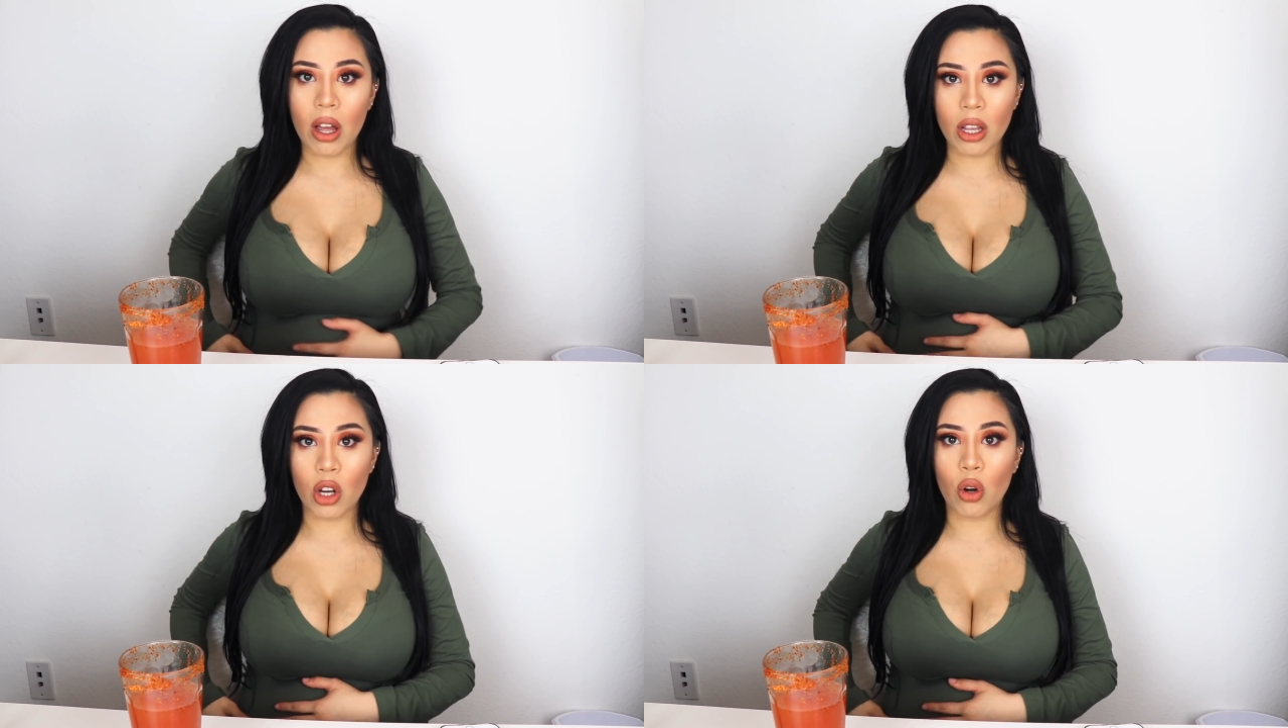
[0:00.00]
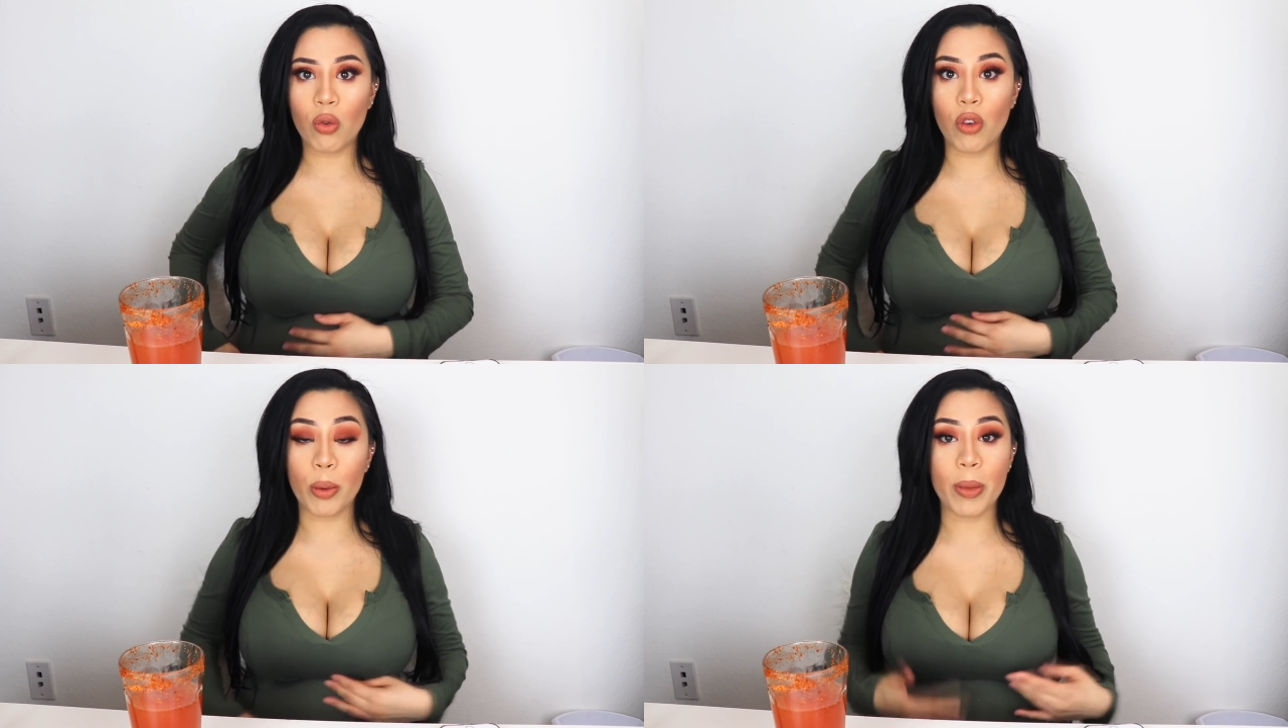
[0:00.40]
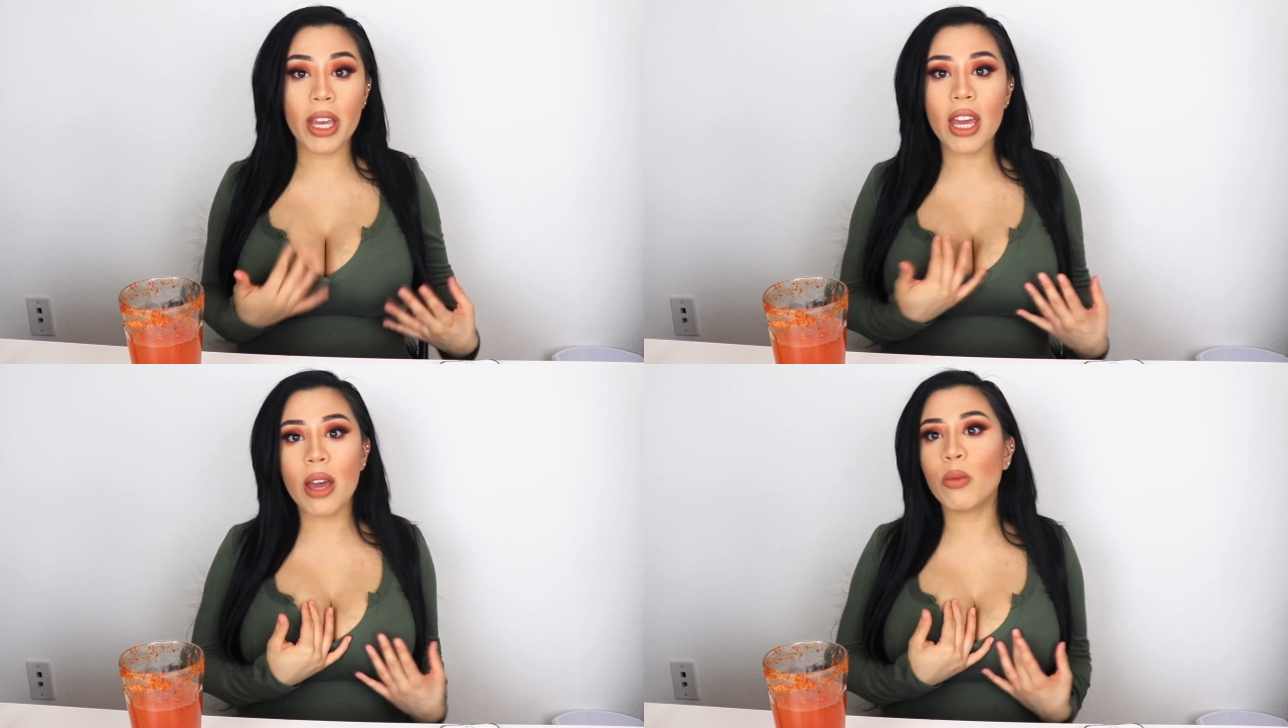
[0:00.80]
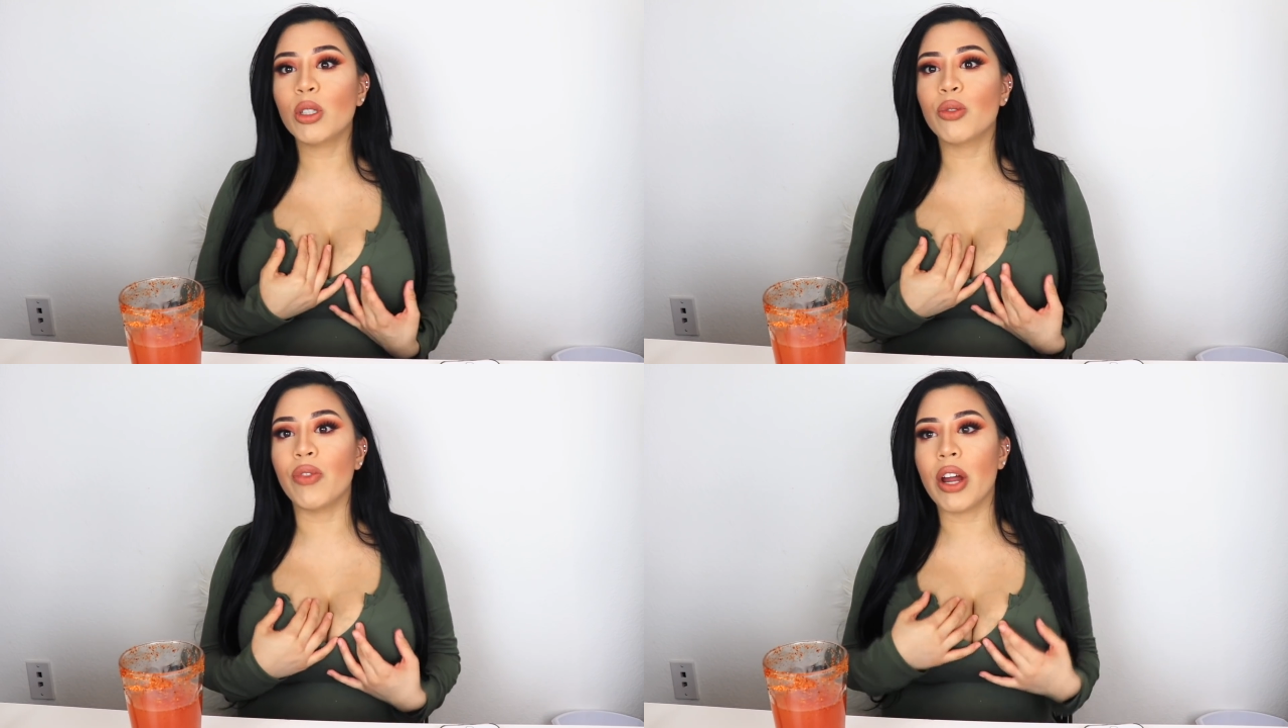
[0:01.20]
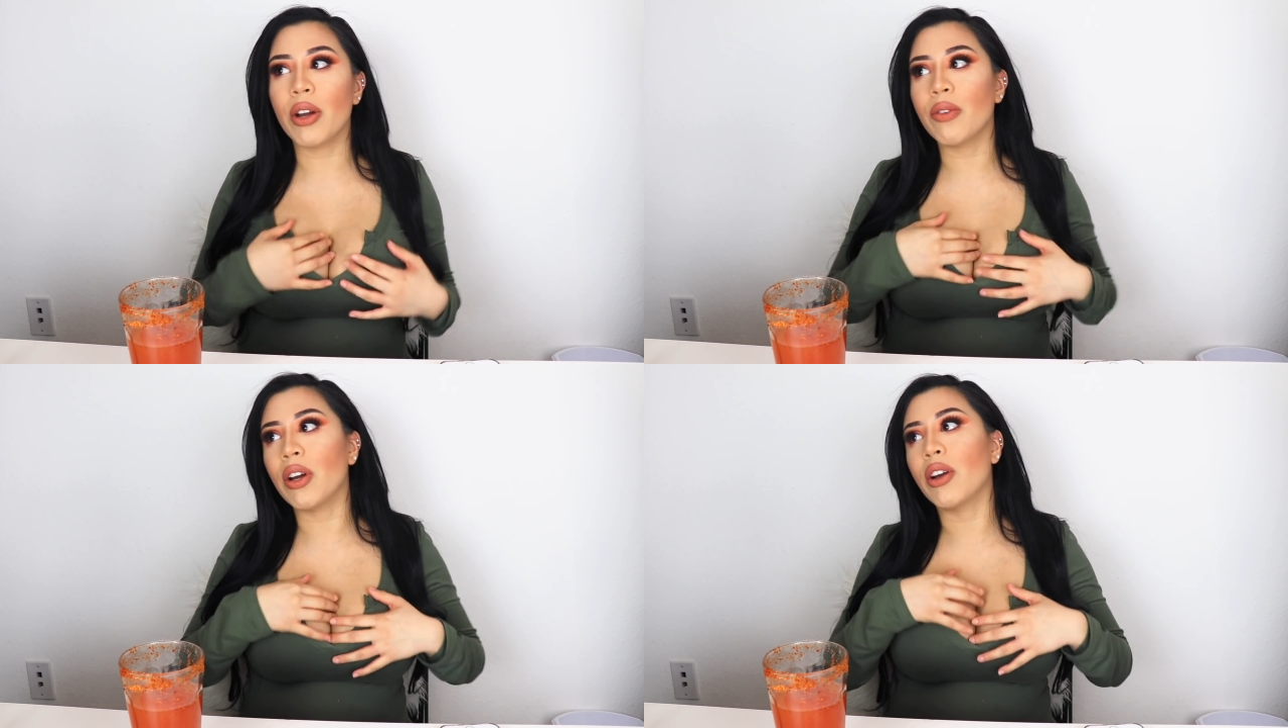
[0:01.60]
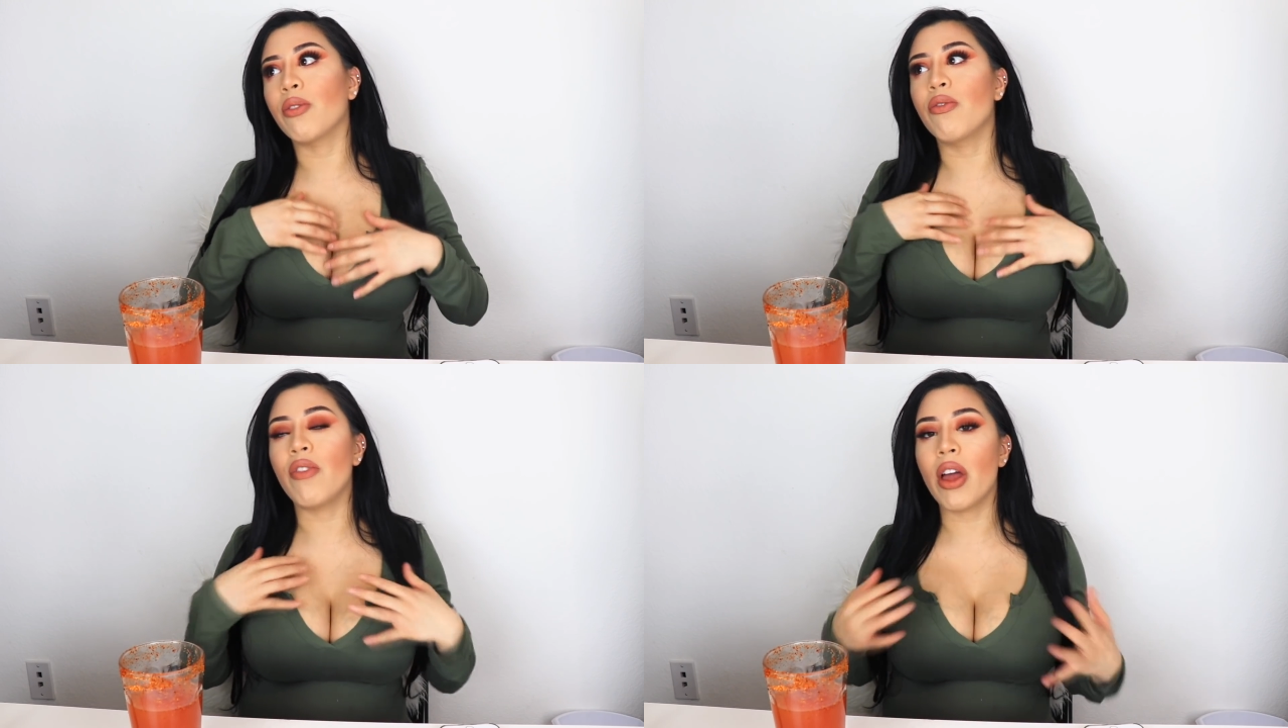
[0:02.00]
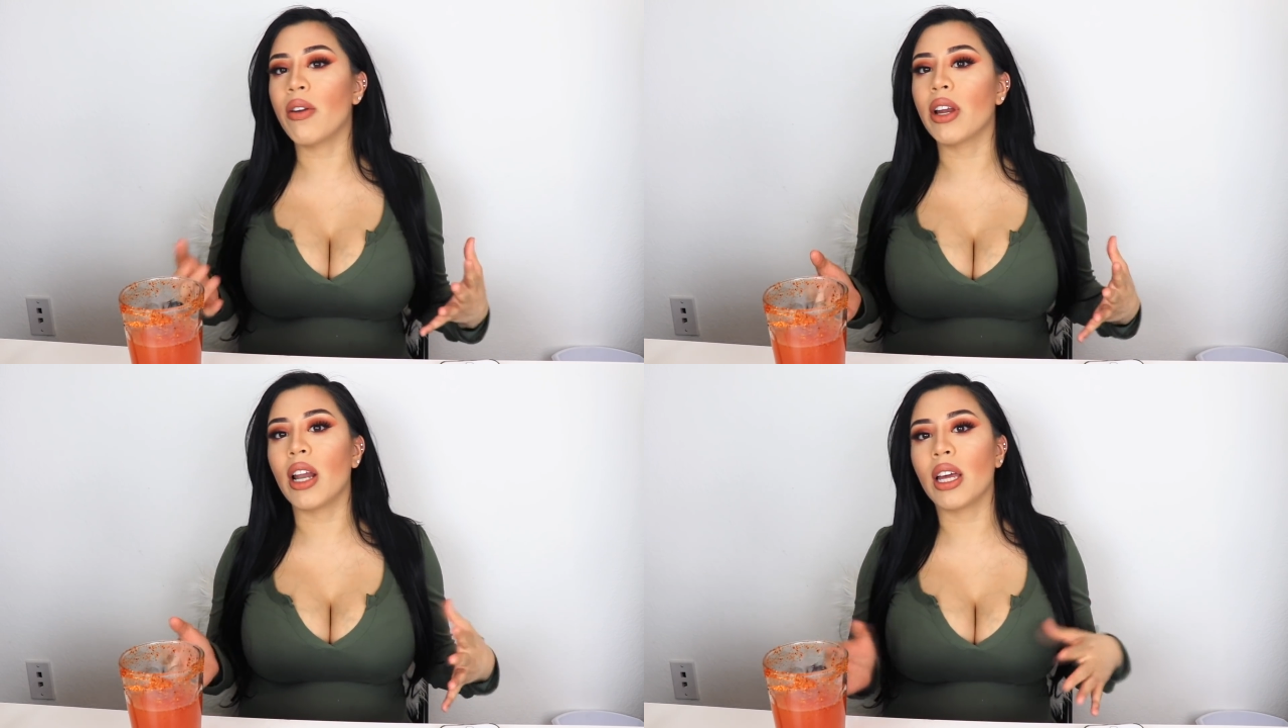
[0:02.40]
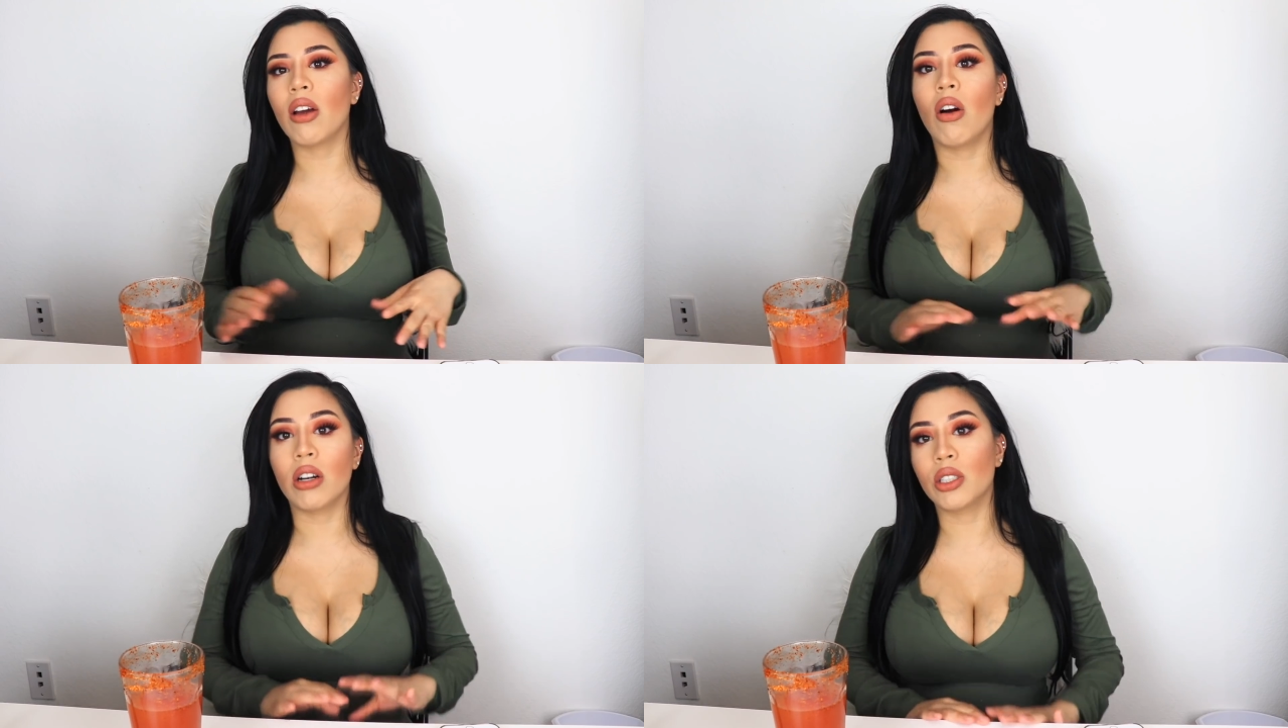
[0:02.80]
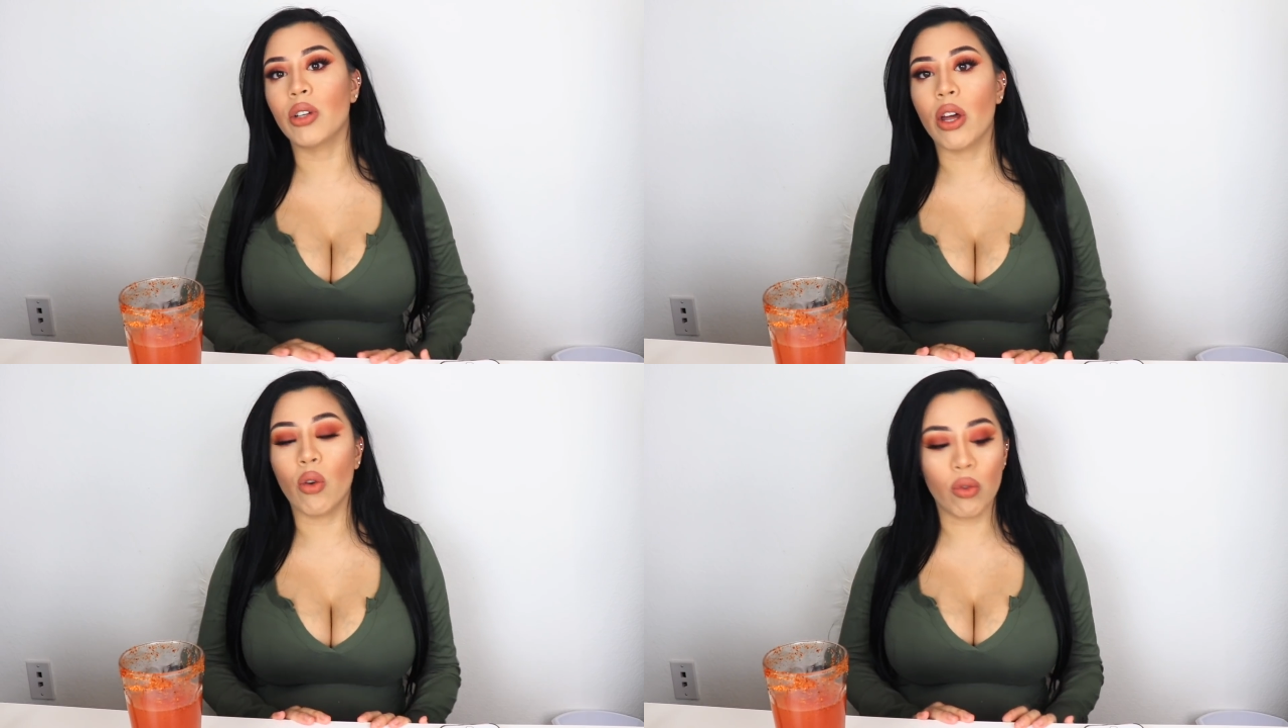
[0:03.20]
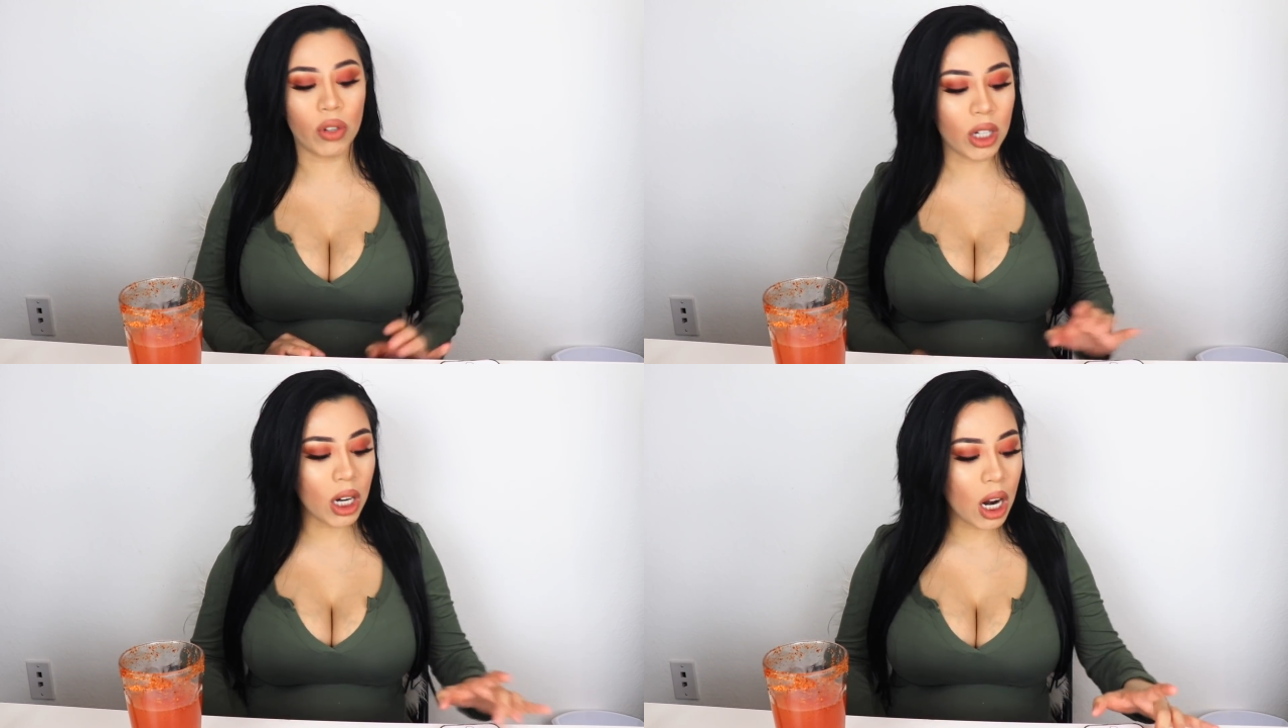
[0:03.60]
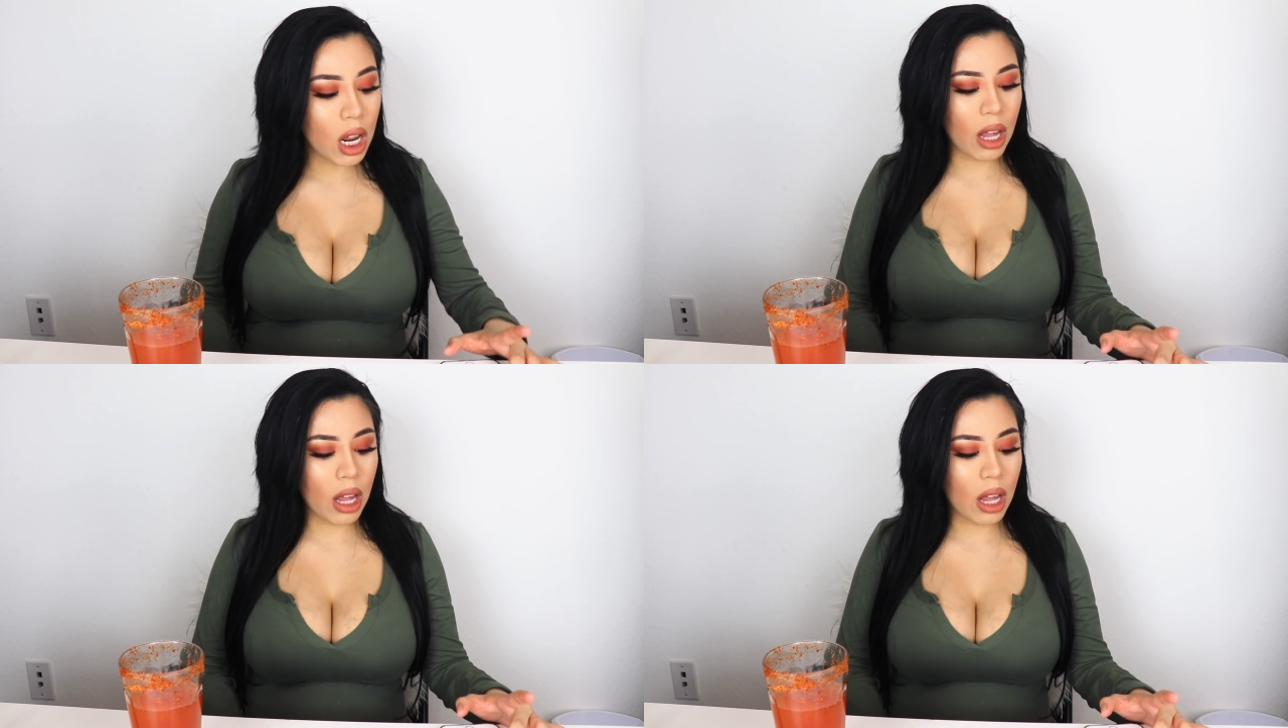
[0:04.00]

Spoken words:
you know, for me it was very, very, very, like, hard to get over.